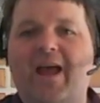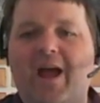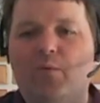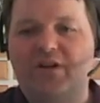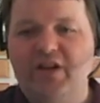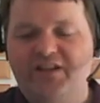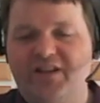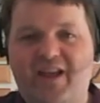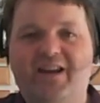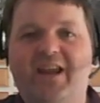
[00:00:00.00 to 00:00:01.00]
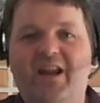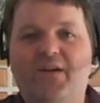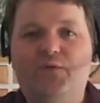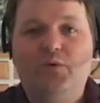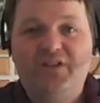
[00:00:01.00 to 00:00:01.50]
and we tested that again
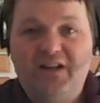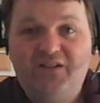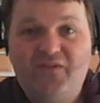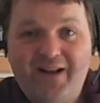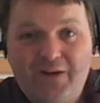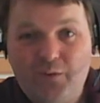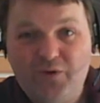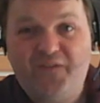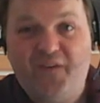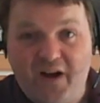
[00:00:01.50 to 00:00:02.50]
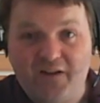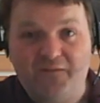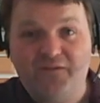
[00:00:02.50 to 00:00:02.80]
afterwards, and its value was 5.